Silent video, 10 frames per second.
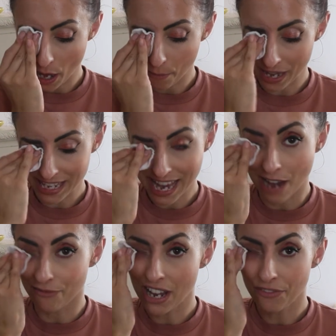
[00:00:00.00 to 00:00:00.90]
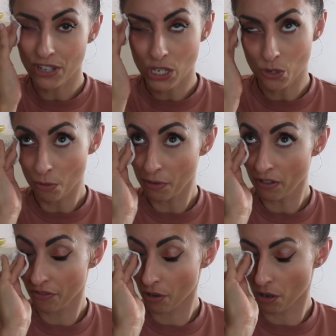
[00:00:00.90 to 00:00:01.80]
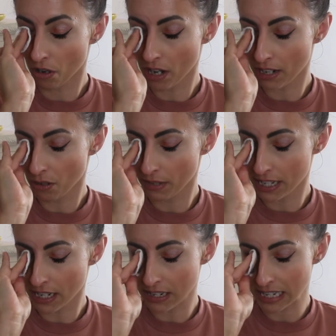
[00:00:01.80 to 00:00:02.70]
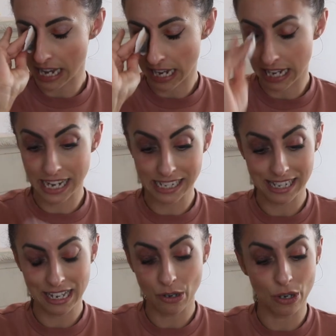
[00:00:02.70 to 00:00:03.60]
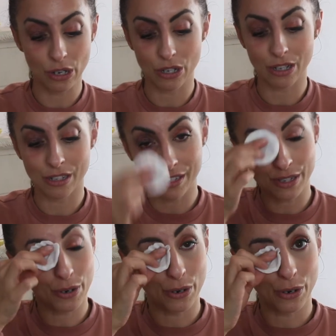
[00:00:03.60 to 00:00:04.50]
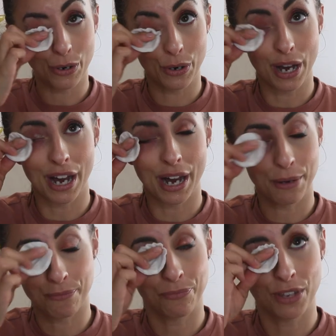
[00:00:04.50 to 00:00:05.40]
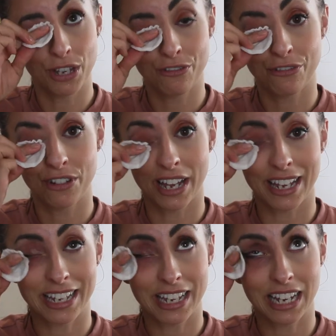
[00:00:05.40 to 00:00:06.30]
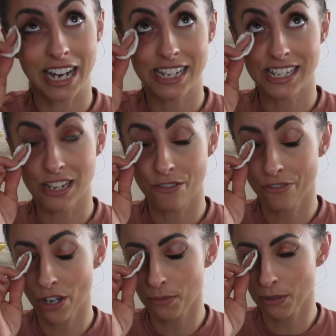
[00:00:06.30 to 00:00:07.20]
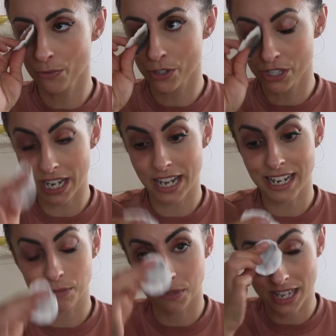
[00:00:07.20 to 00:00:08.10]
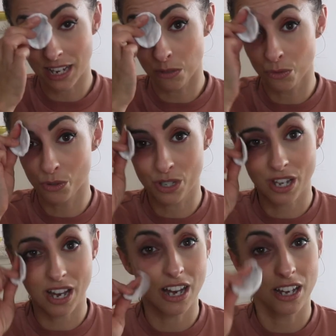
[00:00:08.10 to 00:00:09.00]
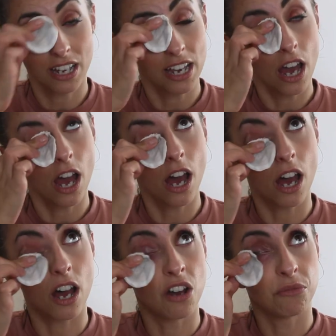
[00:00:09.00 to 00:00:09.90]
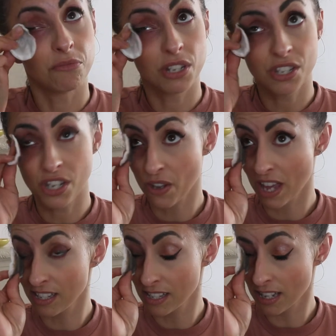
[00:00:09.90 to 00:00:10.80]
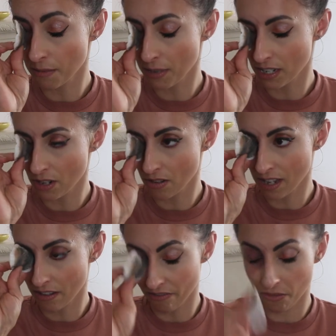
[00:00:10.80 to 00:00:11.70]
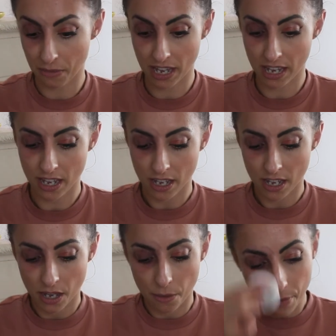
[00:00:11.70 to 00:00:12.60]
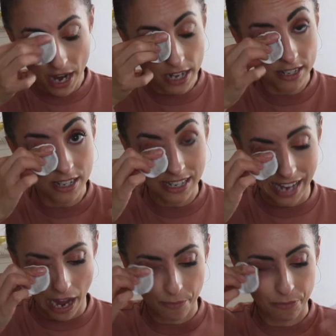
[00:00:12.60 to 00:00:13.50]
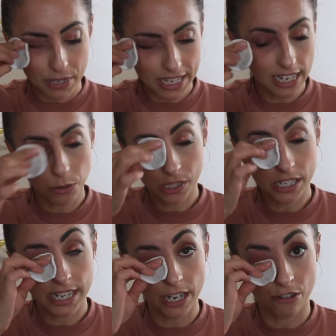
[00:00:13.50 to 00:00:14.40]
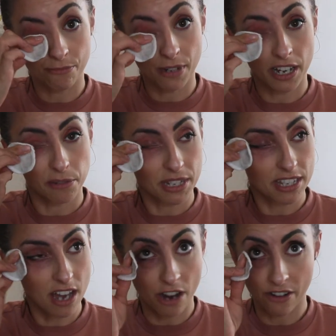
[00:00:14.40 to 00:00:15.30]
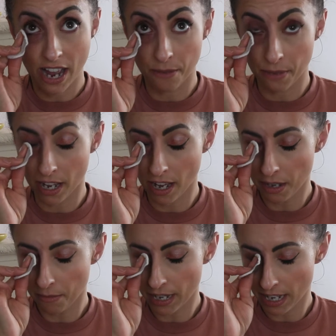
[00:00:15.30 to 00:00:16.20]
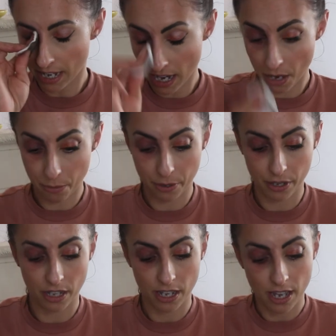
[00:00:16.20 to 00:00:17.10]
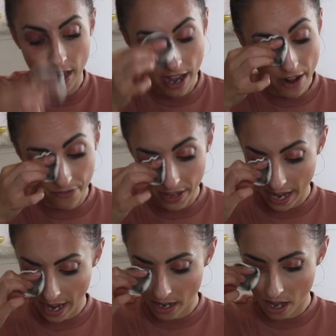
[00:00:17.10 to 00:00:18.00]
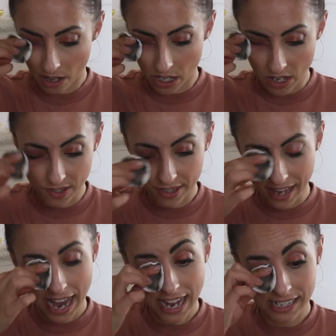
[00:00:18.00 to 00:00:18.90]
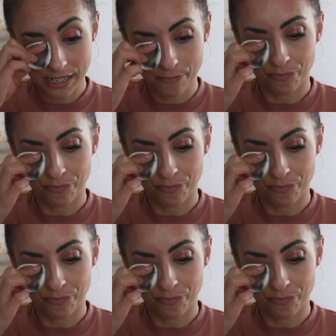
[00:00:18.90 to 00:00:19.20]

But yeah, I've never used one before. I normally use like cleansing oils or um, like cleansing foaming washes, micellar water. Um, so yeah, this is going to be a new thing for me. But yeah, micellar water to take off my mascara and my eye makeup and then I'll use that.